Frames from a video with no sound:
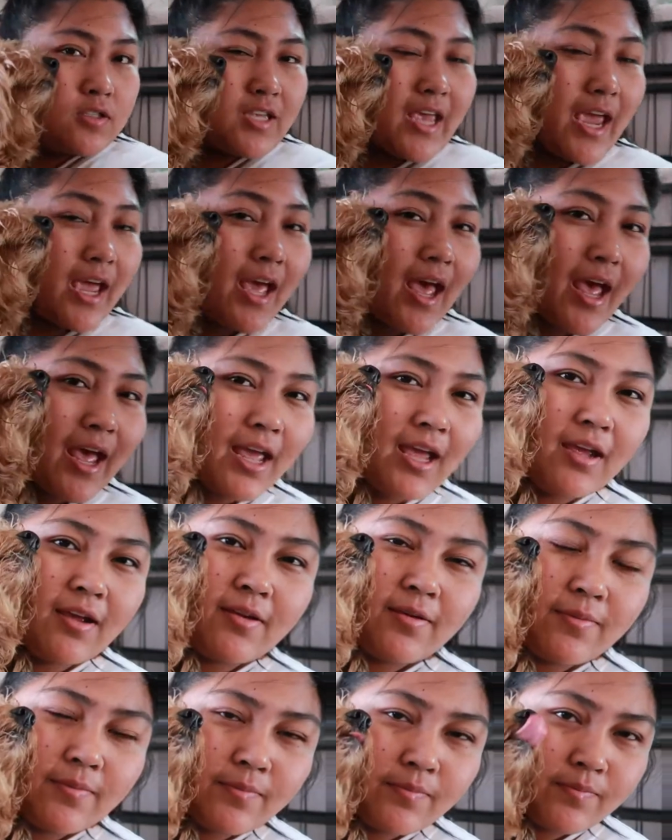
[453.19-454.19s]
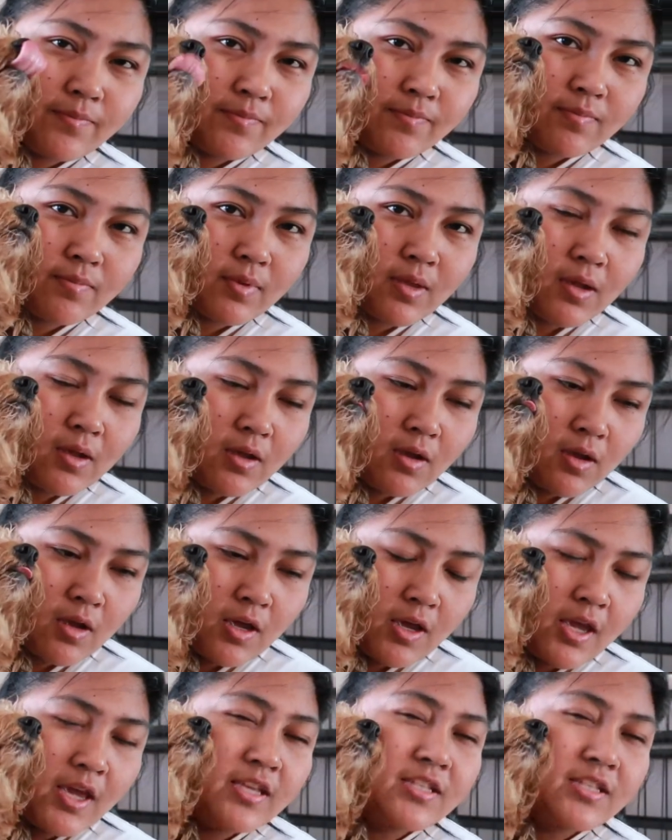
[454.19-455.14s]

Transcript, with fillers: Say hi. Mm-hmm.